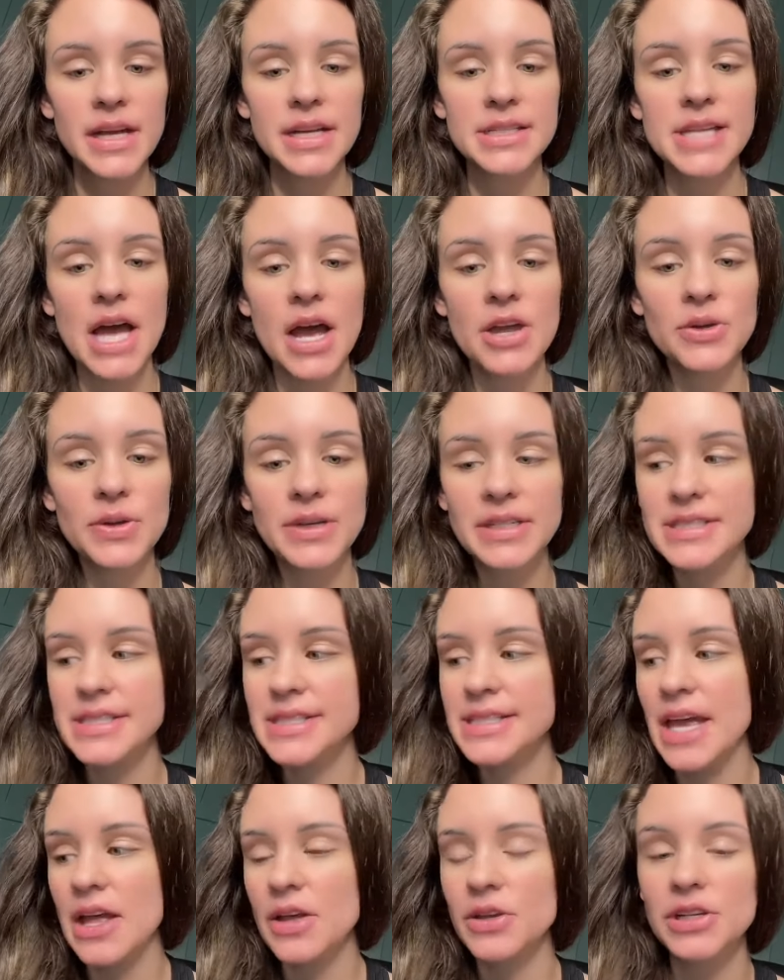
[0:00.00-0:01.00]
That's how you can
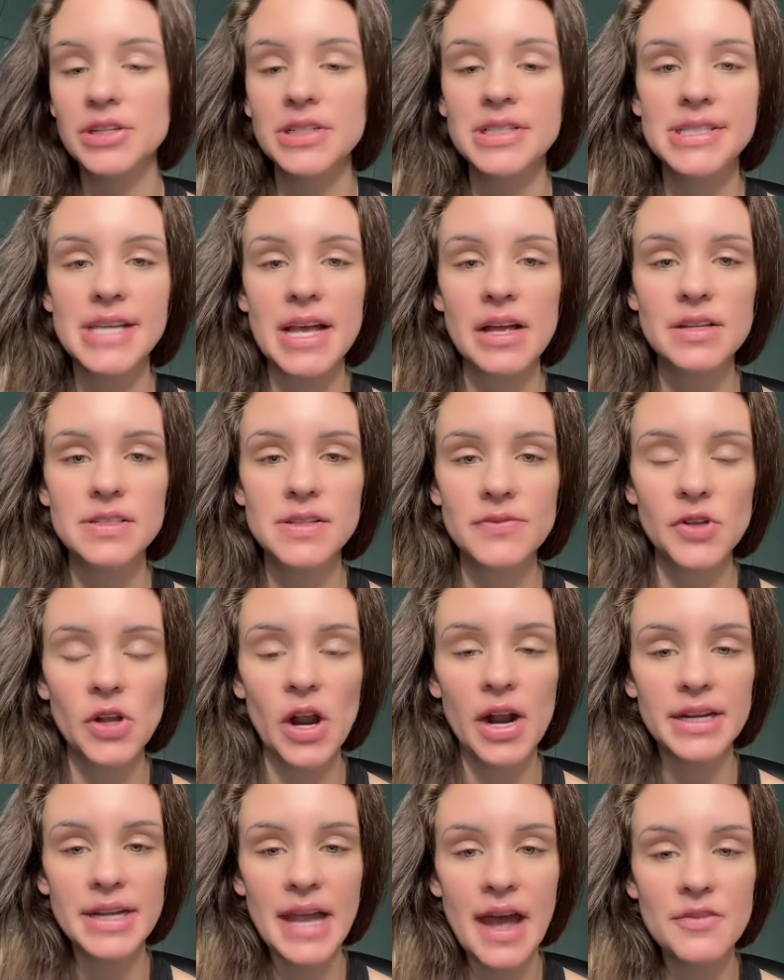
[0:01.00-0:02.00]
scale your sales if you
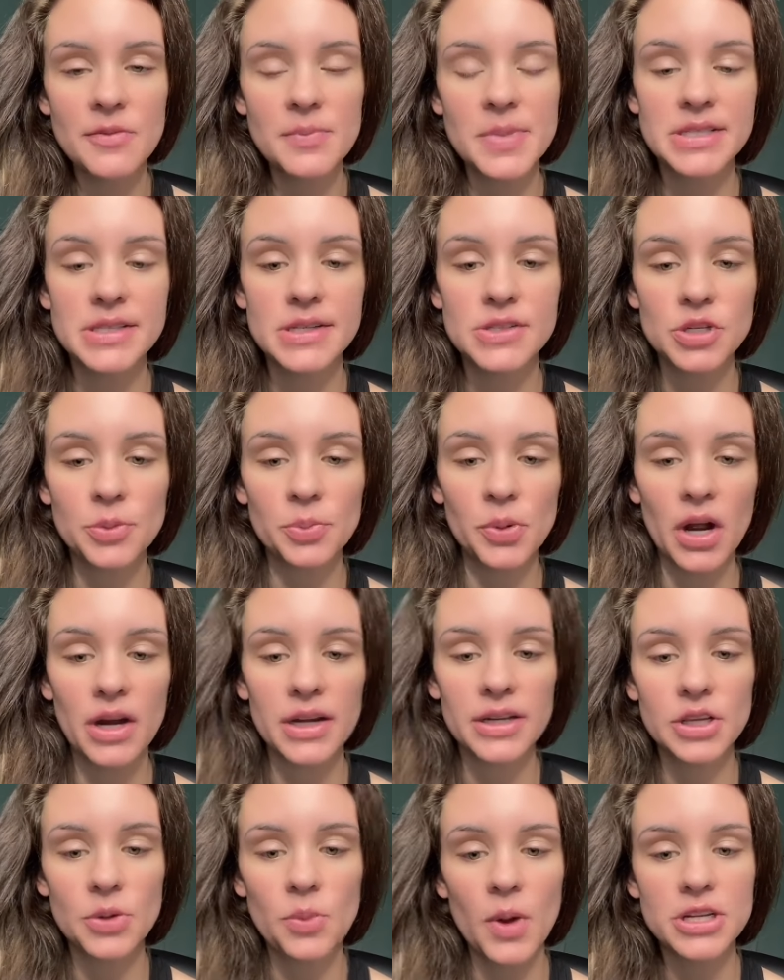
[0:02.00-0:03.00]
already have a business or
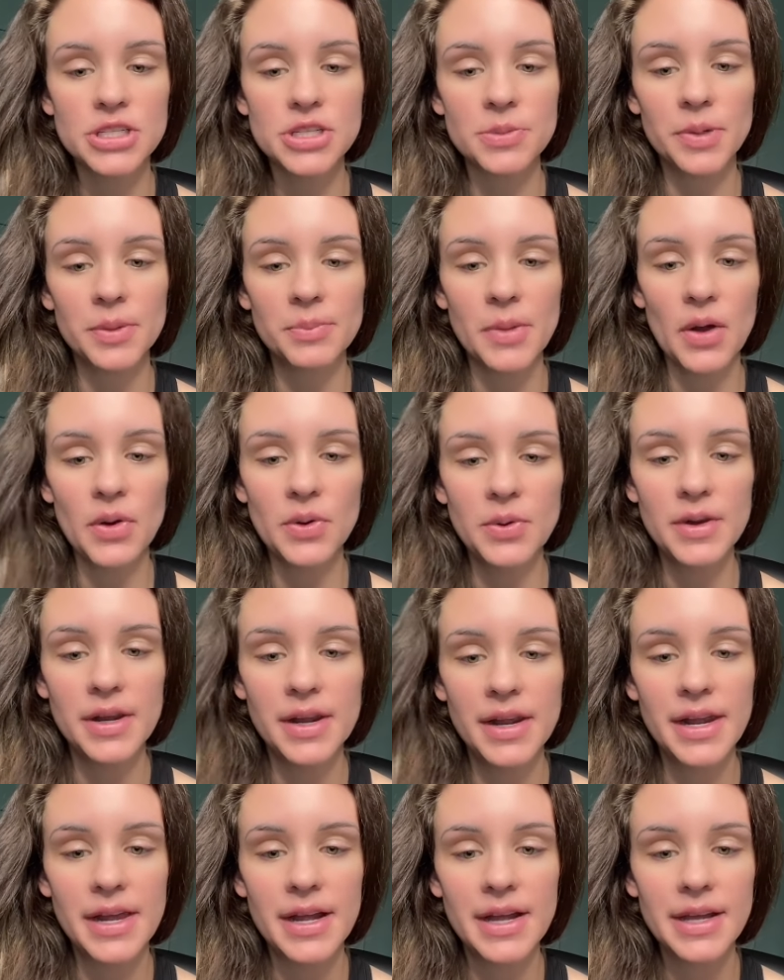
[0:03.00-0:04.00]
product you want to promote.
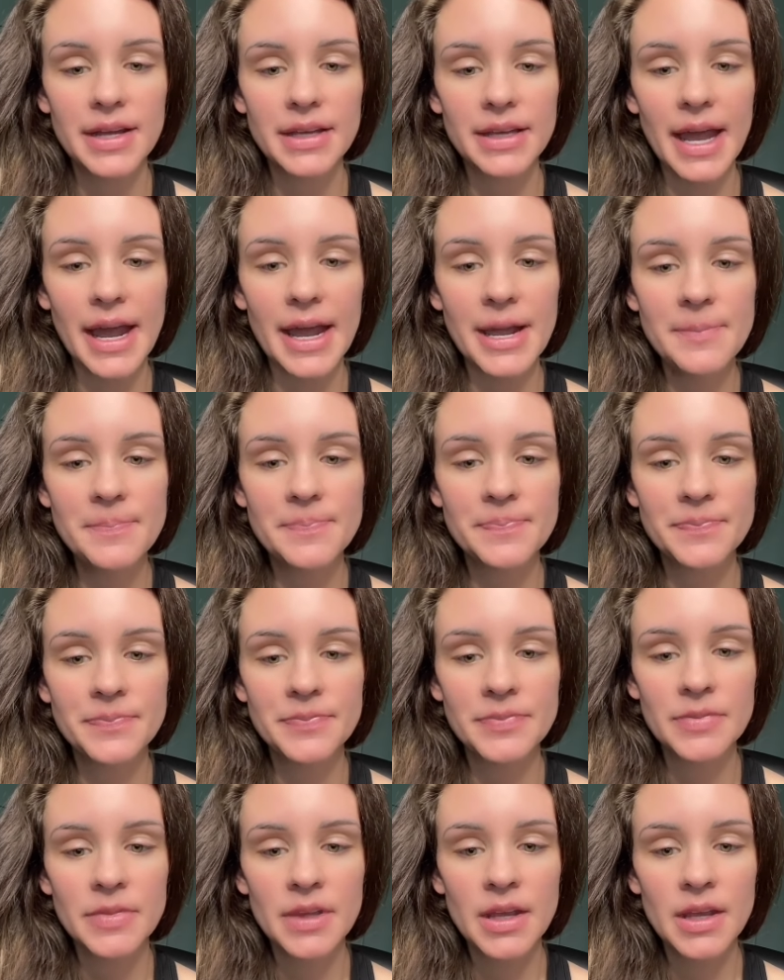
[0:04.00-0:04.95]
Okay.